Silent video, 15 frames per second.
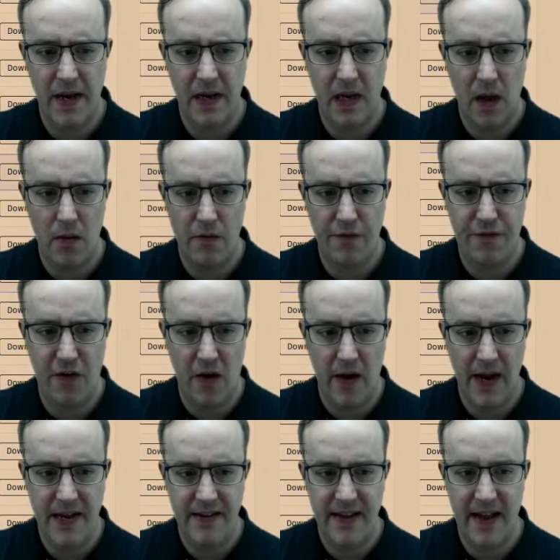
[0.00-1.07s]
going to go and
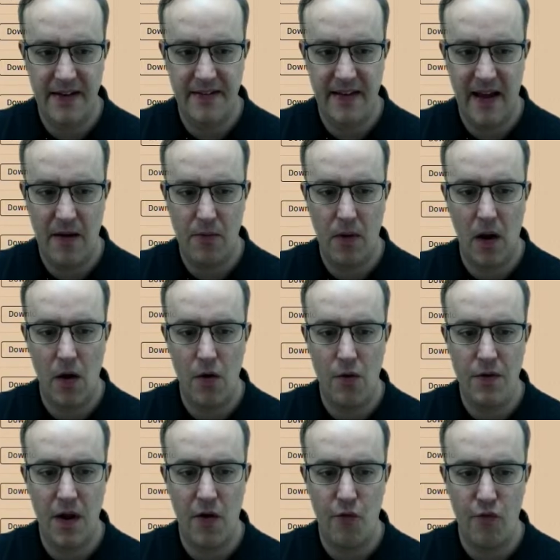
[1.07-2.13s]
find and download